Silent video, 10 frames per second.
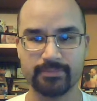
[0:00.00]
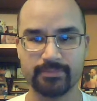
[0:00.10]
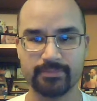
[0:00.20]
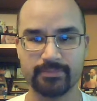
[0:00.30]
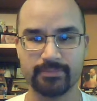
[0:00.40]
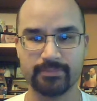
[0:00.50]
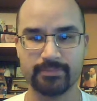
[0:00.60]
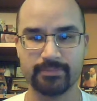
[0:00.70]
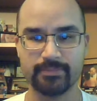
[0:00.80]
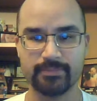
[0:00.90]
Okay.
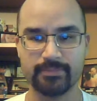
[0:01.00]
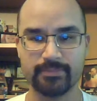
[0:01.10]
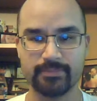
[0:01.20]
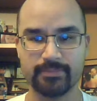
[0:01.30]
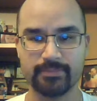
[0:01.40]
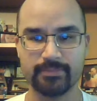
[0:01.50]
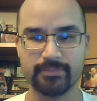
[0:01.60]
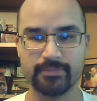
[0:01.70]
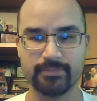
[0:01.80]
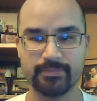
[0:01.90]

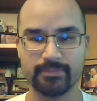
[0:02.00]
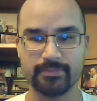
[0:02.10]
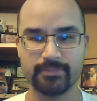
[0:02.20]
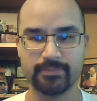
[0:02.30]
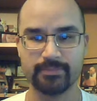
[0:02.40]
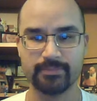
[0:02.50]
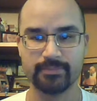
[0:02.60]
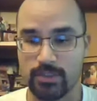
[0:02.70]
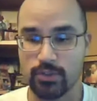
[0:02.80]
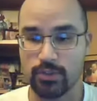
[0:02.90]
And to ask,
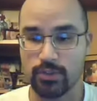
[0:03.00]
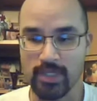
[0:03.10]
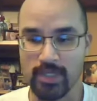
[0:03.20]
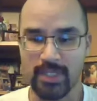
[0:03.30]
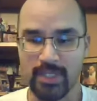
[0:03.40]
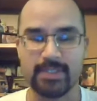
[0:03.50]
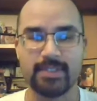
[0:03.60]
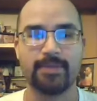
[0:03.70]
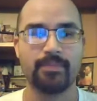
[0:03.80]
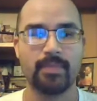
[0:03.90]
do you need a blanket?